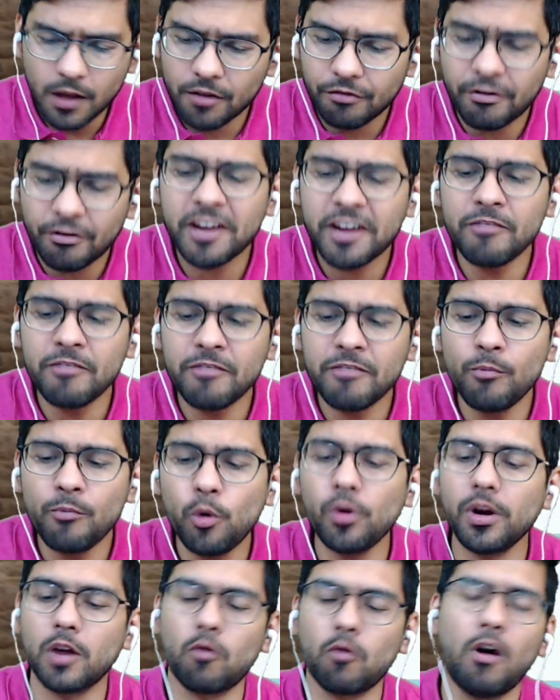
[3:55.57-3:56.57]
5 more
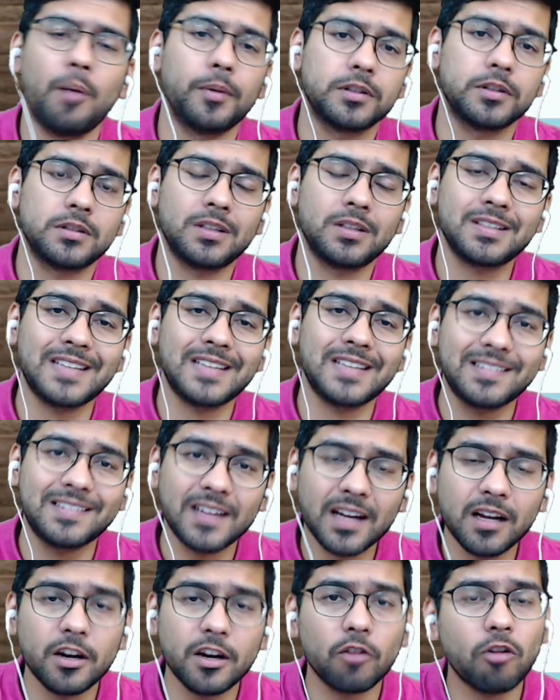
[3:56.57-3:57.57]
requirements. This
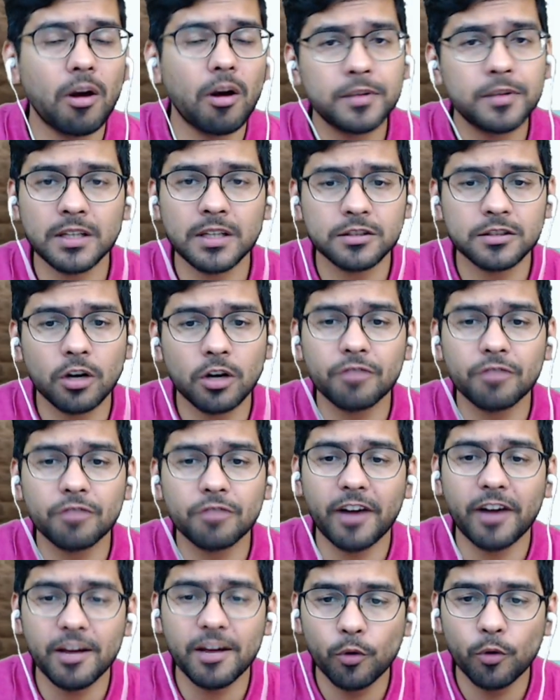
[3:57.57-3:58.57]
ethical requirements has got
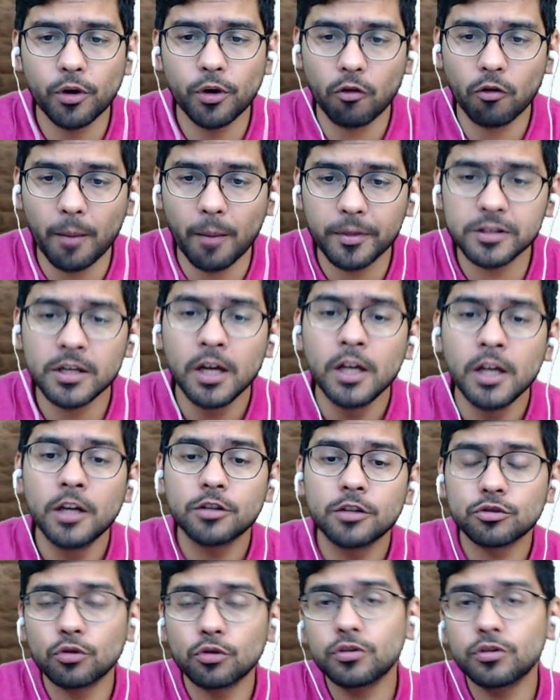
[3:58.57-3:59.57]
5 more requirements.
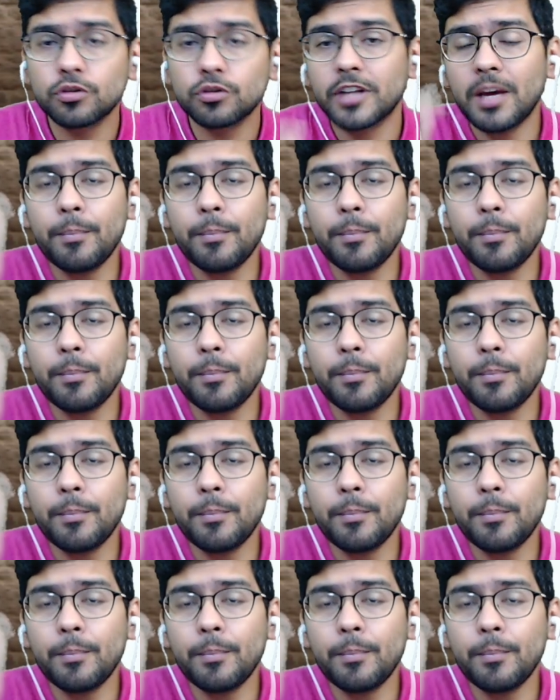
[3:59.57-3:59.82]
So they may